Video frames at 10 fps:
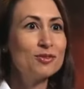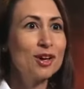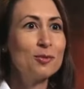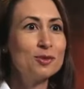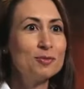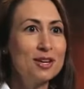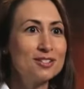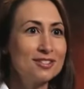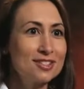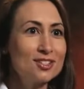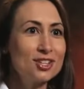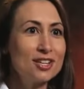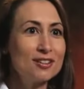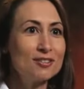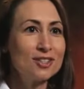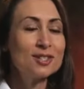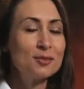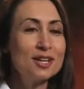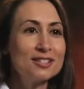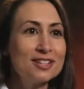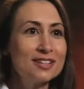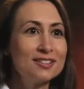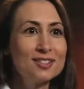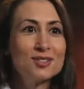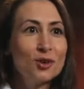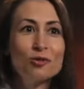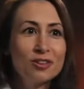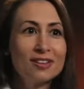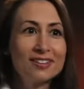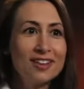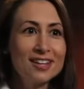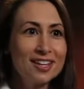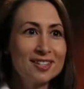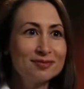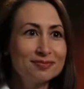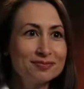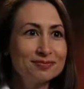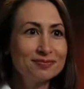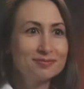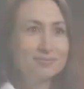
we've helped patients achieve. It's amazing. There's no feeling like it.